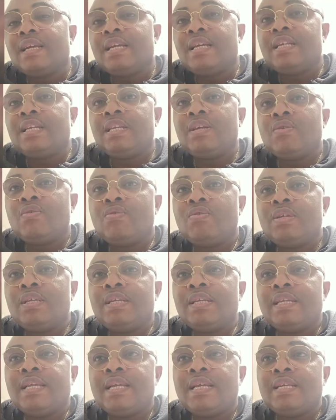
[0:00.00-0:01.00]
in the
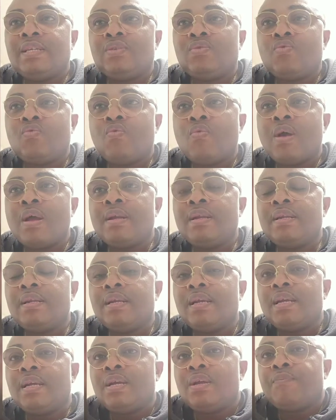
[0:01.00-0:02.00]
olden days when